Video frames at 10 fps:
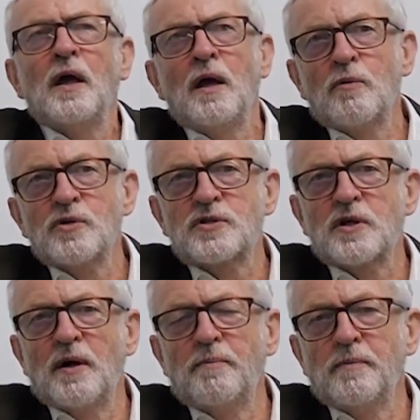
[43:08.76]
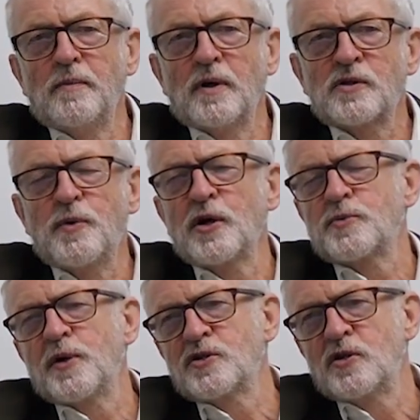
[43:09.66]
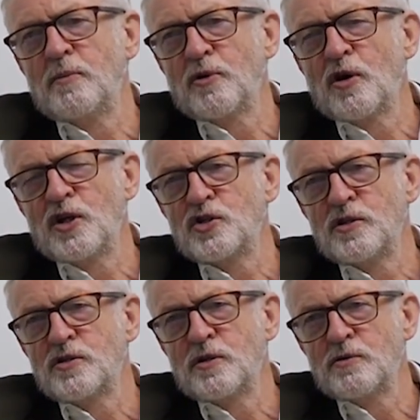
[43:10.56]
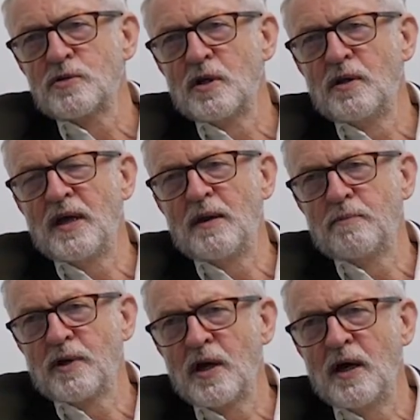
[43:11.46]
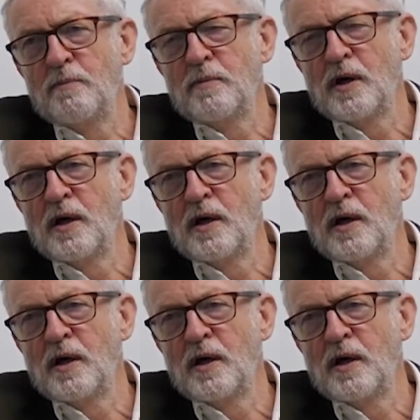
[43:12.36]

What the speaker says: He was a spokesperson on immigration issues, and then became